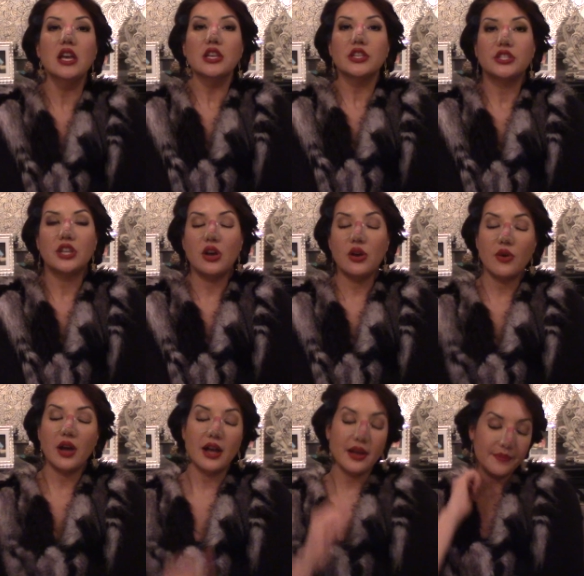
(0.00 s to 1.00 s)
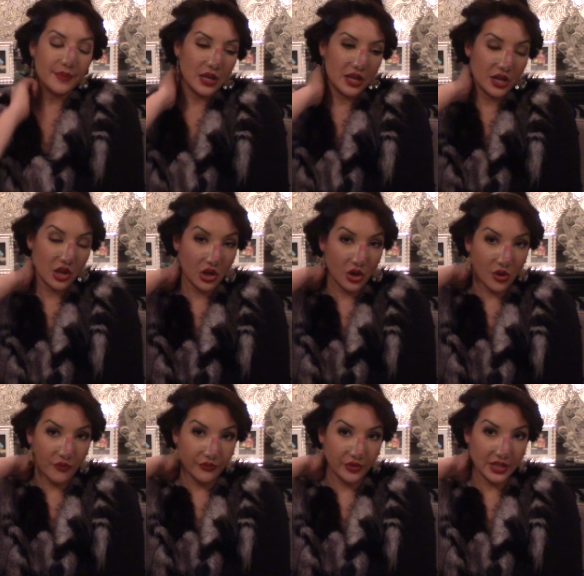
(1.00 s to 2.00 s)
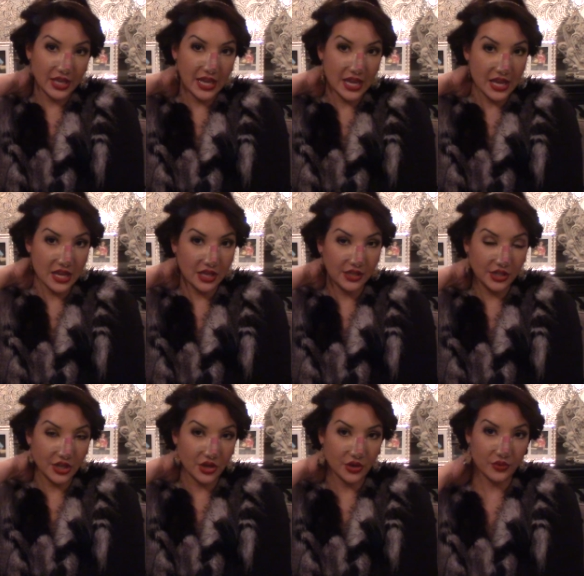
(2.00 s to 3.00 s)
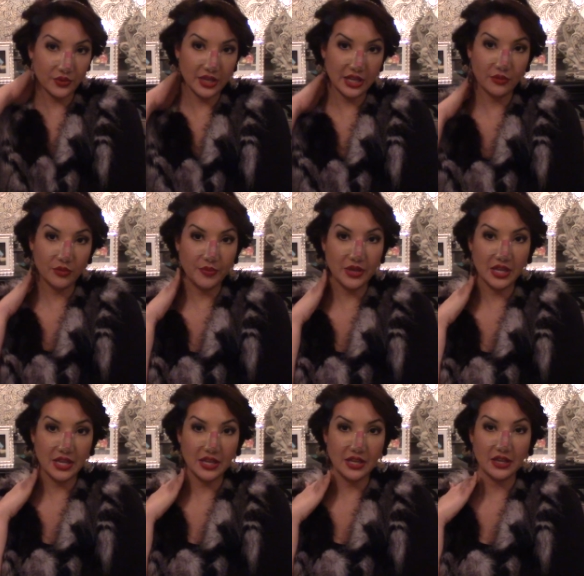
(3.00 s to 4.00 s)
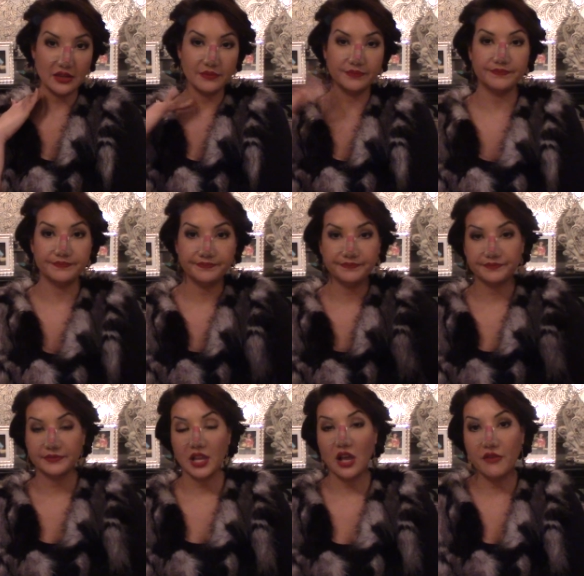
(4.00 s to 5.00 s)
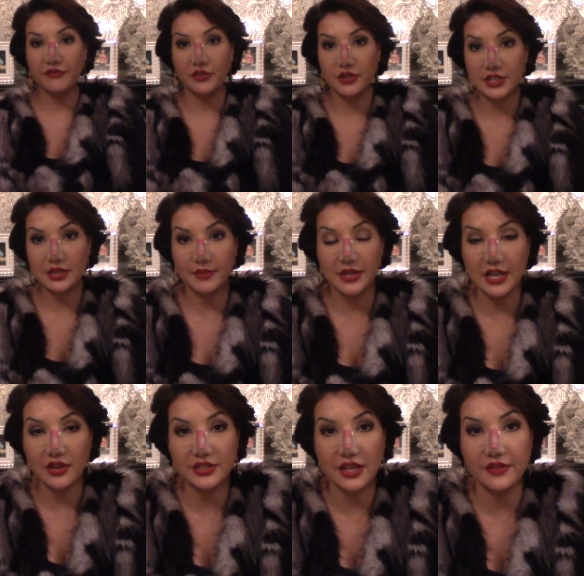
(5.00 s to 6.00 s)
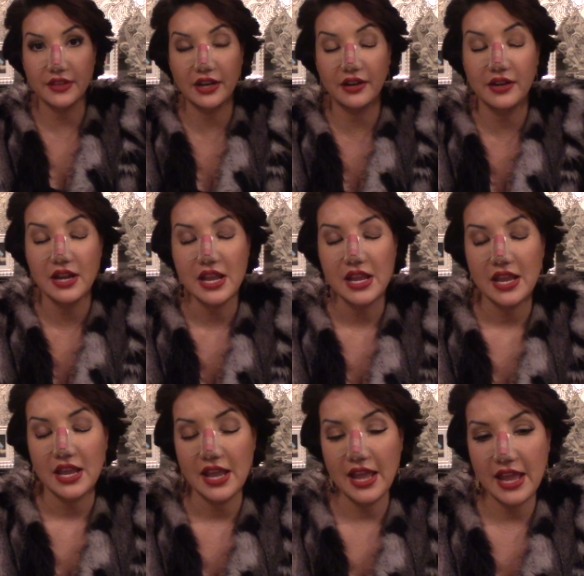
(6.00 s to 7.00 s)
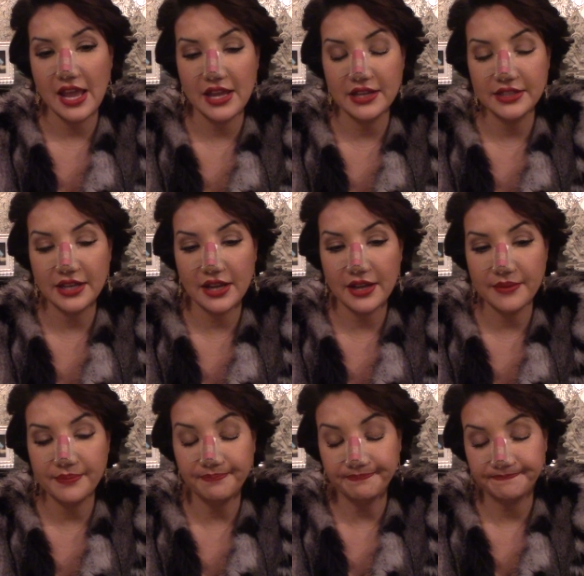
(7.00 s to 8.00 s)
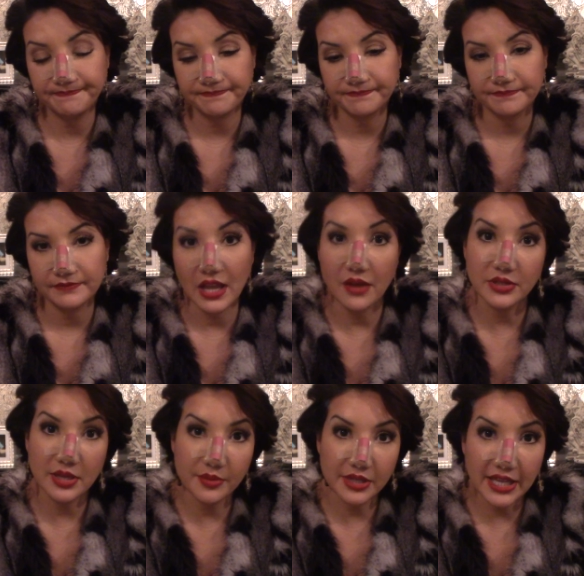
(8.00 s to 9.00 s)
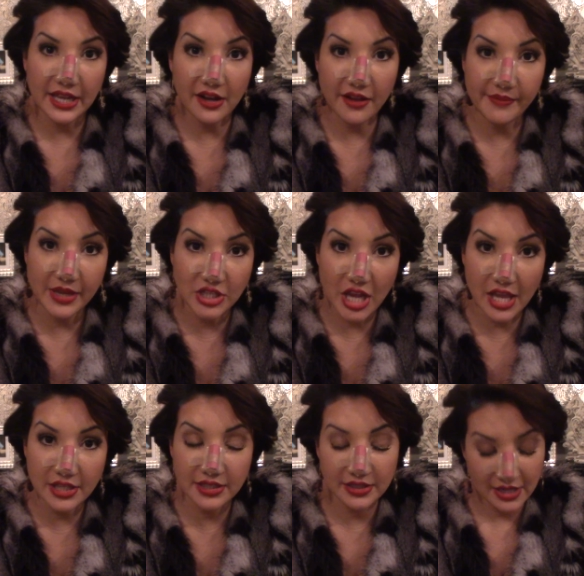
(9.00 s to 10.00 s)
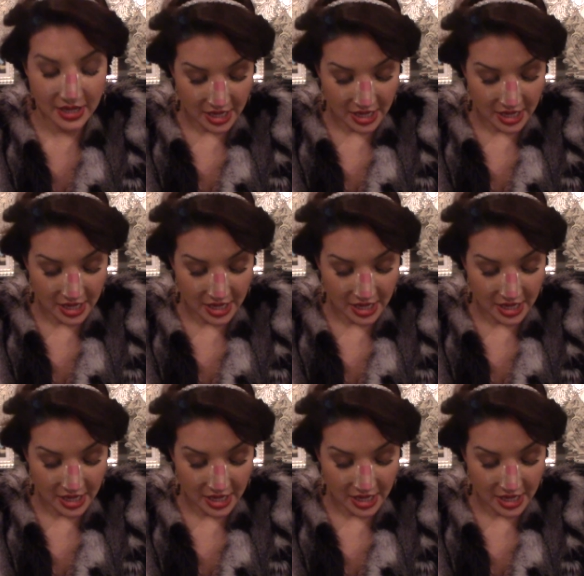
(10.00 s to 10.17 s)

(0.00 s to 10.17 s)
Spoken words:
So hopefully, you know, it will be helpful to somebody else out there. And I was able to get it off my chest.